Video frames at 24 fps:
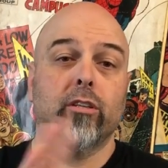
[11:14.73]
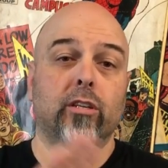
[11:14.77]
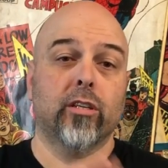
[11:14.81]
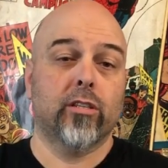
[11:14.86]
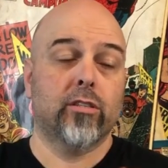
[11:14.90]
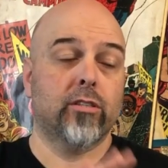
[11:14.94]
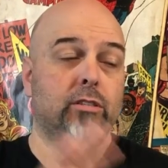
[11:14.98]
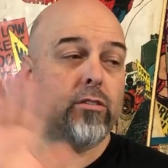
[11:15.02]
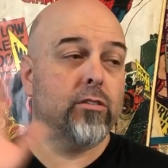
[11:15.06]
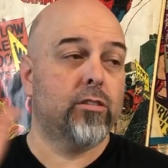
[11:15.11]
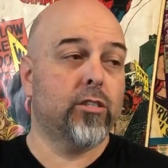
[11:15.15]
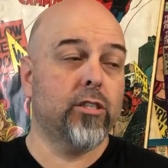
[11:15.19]

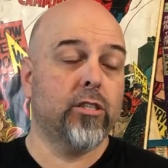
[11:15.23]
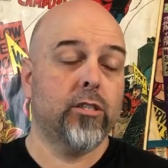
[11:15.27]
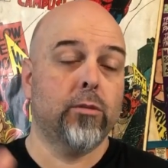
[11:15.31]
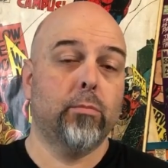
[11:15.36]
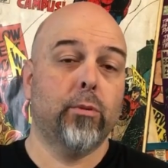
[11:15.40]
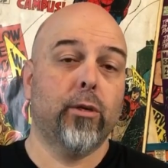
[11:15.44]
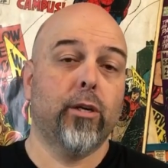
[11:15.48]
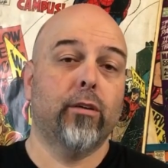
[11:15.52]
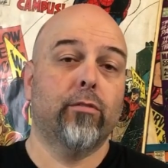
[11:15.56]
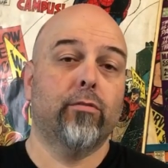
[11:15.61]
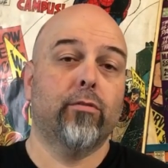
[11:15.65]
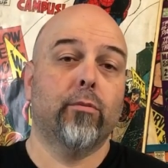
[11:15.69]
It's
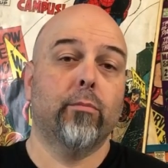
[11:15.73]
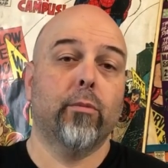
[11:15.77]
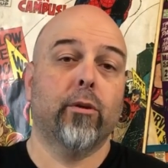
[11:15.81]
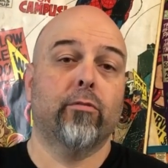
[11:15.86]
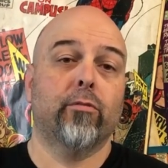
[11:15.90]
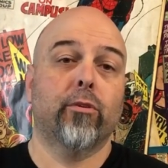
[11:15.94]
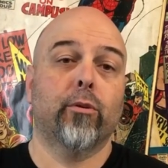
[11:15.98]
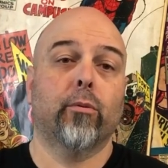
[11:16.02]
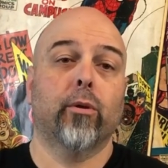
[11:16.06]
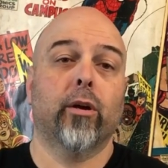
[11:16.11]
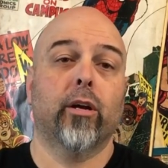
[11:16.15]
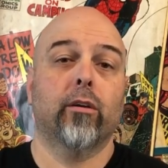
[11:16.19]
disappeared from
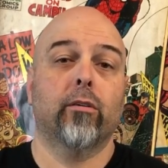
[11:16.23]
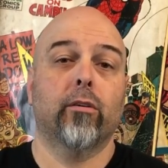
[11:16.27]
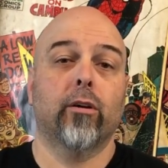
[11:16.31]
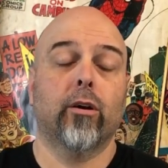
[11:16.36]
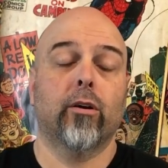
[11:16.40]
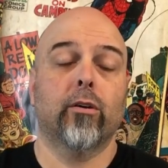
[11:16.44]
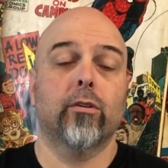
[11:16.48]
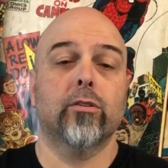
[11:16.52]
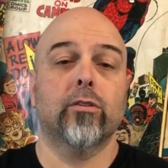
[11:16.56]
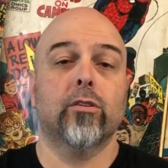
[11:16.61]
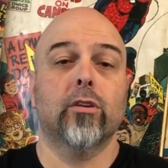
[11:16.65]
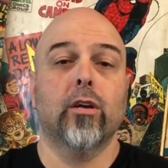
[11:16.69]
everywhere
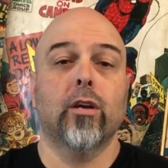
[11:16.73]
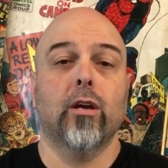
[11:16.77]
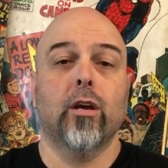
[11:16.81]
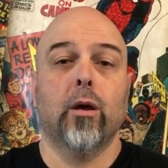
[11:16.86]
else,